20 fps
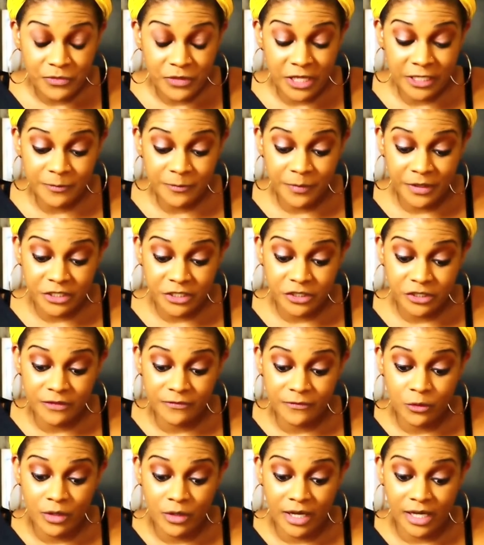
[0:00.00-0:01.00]
especially
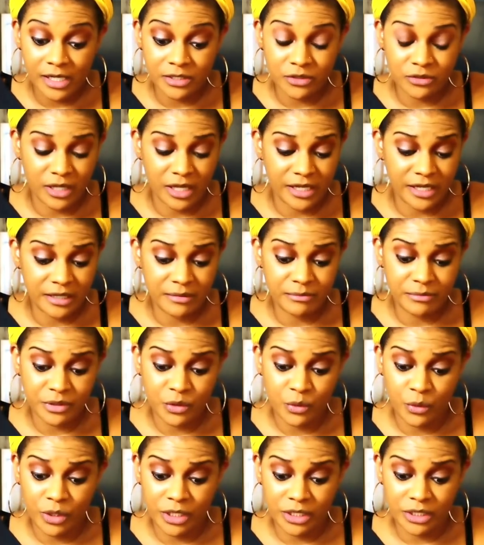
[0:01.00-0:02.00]
if you guys are like in
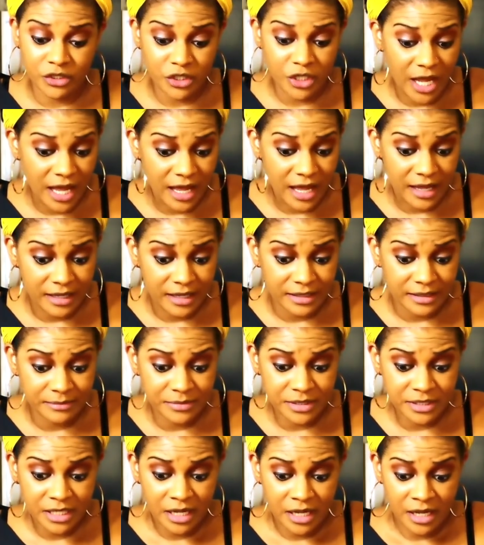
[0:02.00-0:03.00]
between
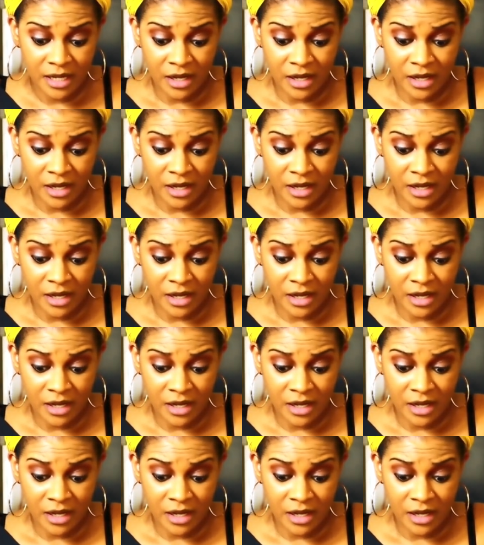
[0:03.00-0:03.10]
jobs,